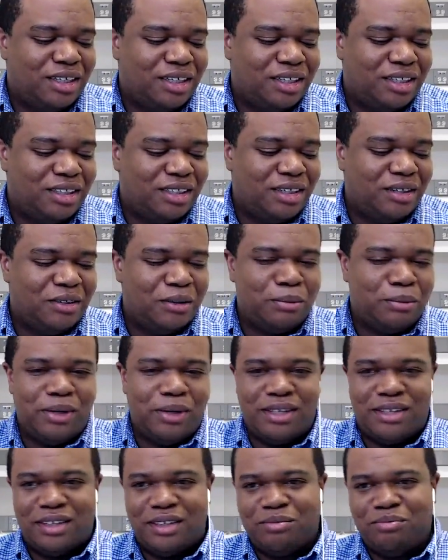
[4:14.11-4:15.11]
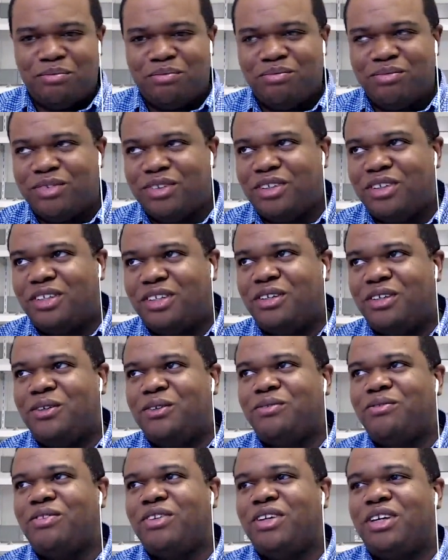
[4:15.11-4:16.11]
It's a little depressing.
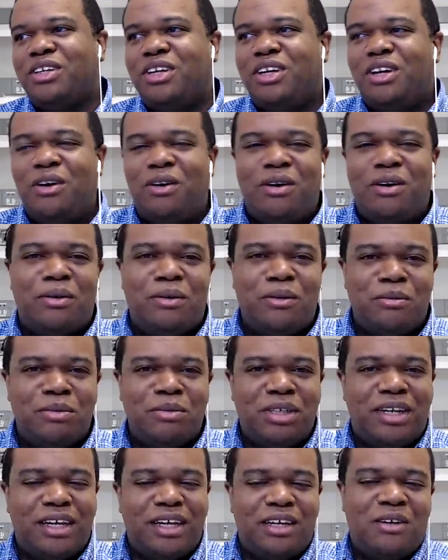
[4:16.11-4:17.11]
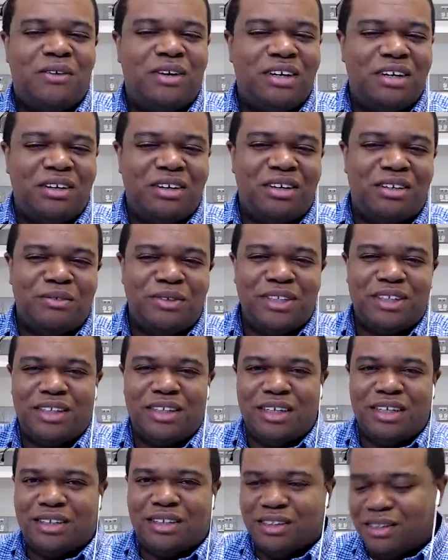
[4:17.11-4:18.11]
So you go home and you're like, you know what? You're going to
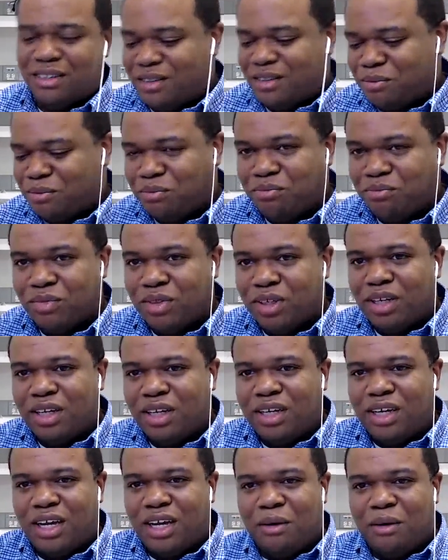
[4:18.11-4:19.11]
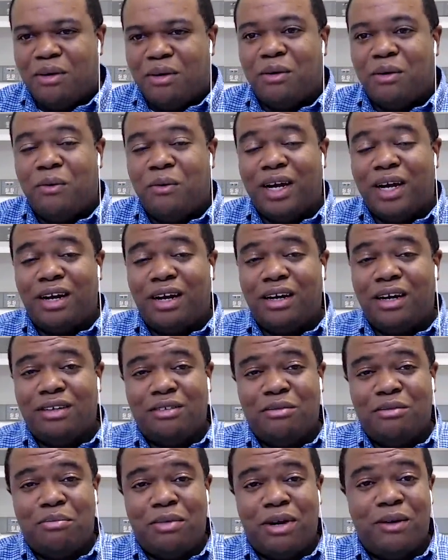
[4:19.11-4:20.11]
rethink this. I'm going to wear
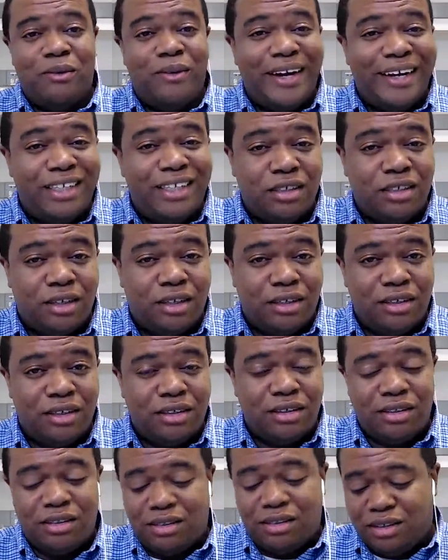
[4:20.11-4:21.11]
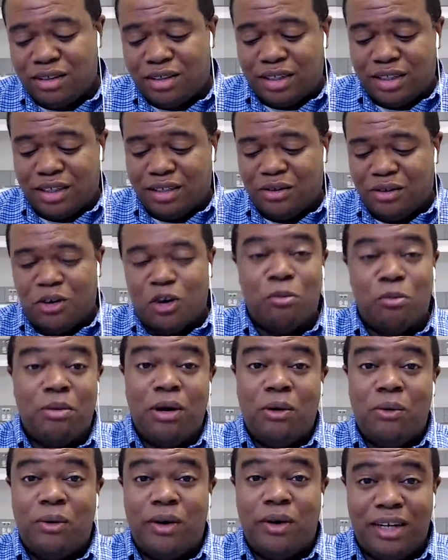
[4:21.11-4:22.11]
my red shirt tonight, or
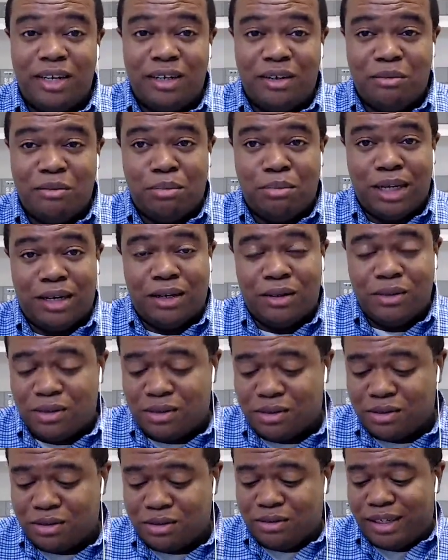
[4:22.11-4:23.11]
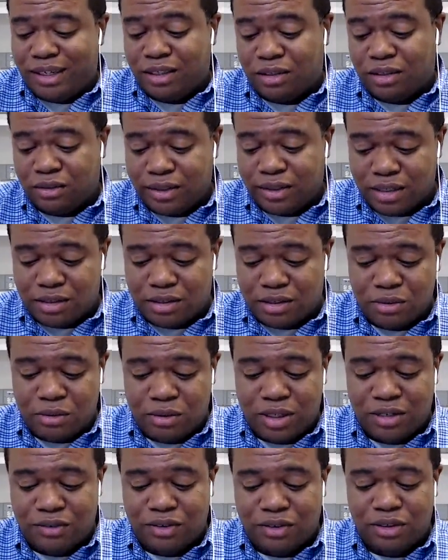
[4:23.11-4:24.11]
my red blouse or red dress, or
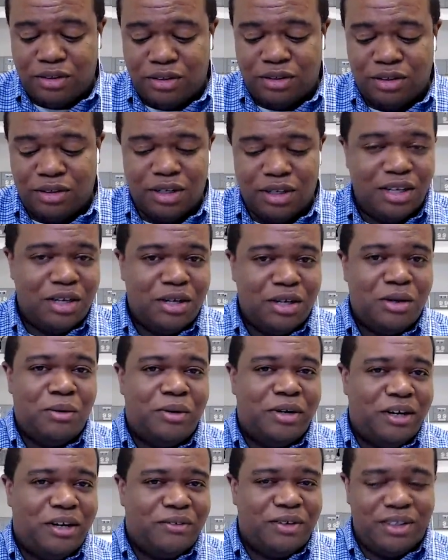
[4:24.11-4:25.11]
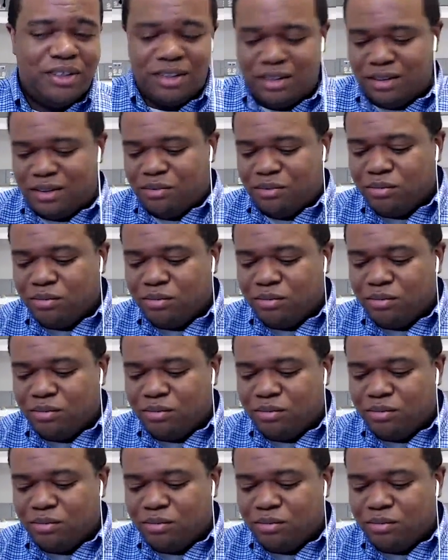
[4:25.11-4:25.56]
whatever it is.